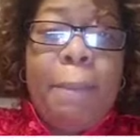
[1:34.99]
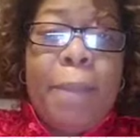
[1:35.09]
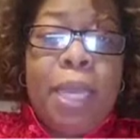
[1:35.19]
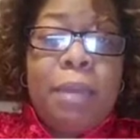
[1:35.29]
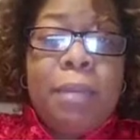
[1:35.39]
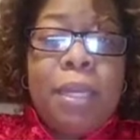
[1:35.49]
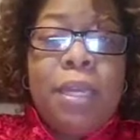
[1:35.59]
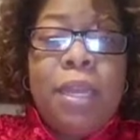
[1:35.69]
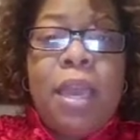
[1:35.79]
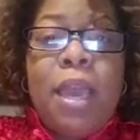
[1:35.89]

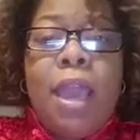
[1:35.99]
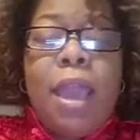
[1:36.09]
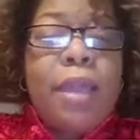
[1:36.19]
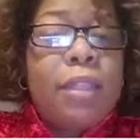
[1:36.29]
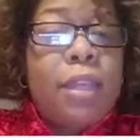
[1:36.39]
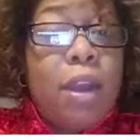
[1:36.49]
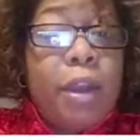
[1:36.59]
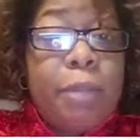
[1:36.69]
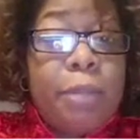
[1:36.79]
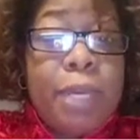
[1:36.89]
baby at the
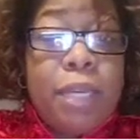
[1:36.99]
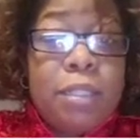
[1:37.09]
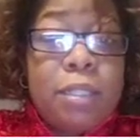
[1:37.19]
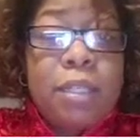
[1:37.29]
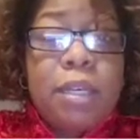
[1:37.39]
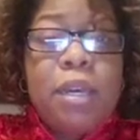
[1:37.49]
Army base.